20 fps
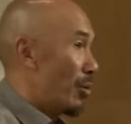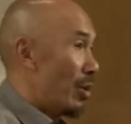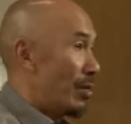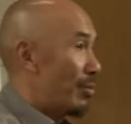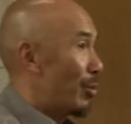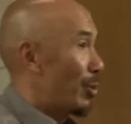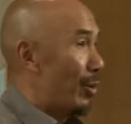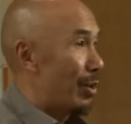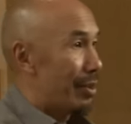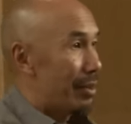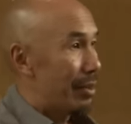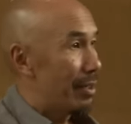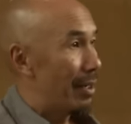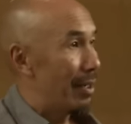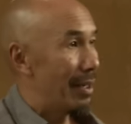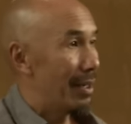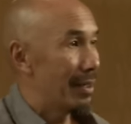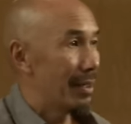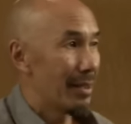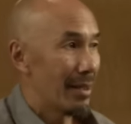one more
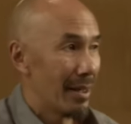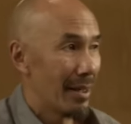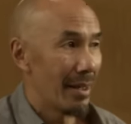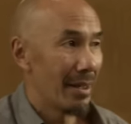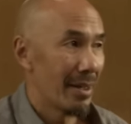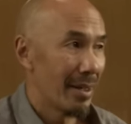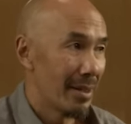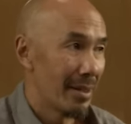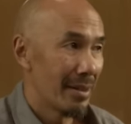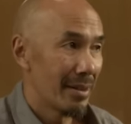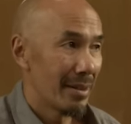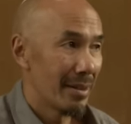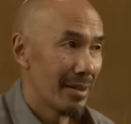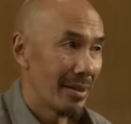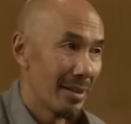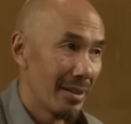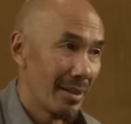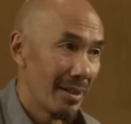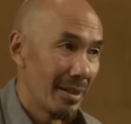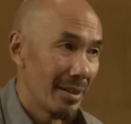thought. Uh,
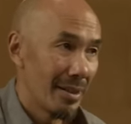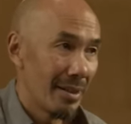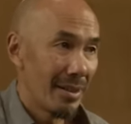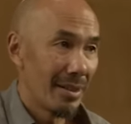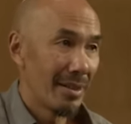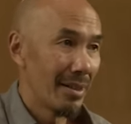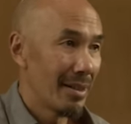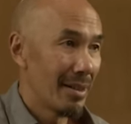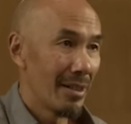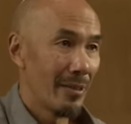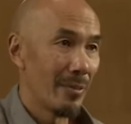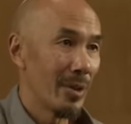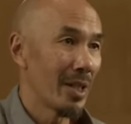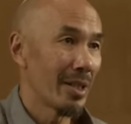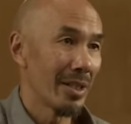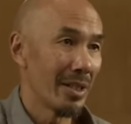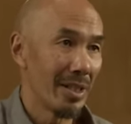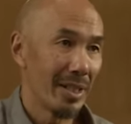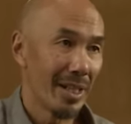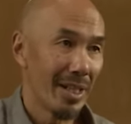I'm
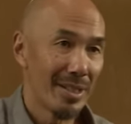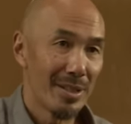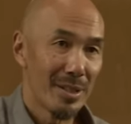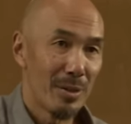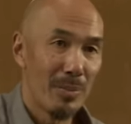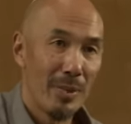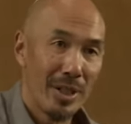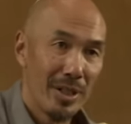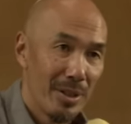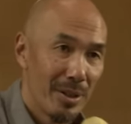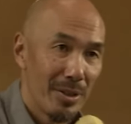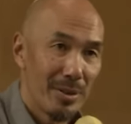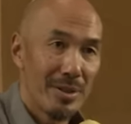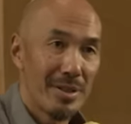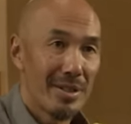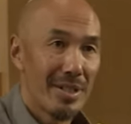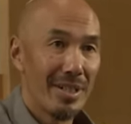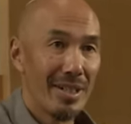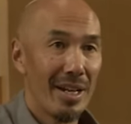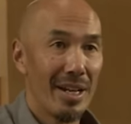not going to get to my
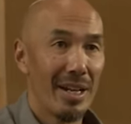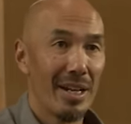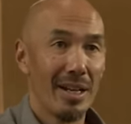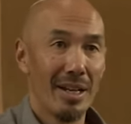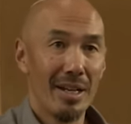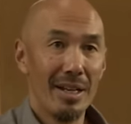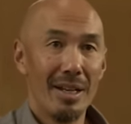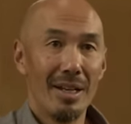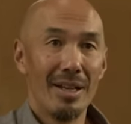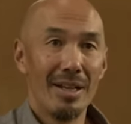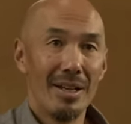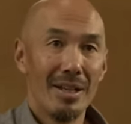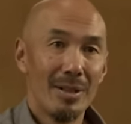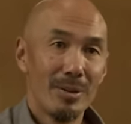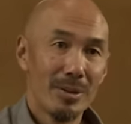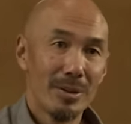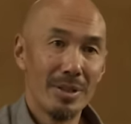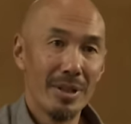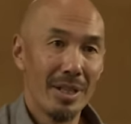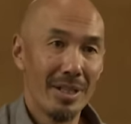notes today.
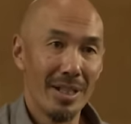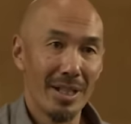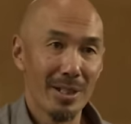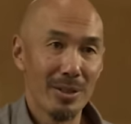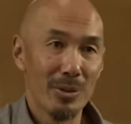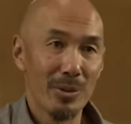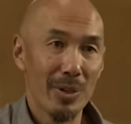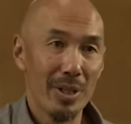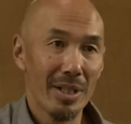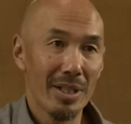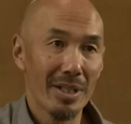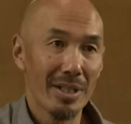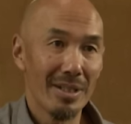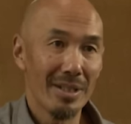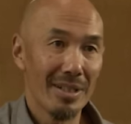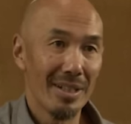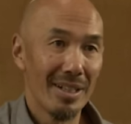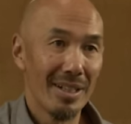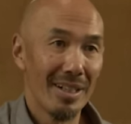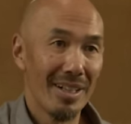Do that next week.
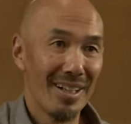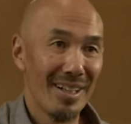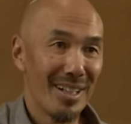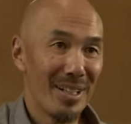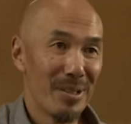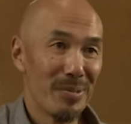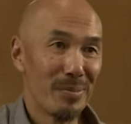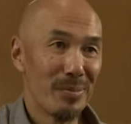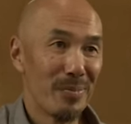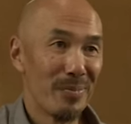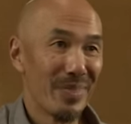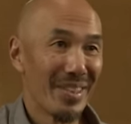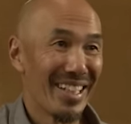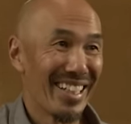Um,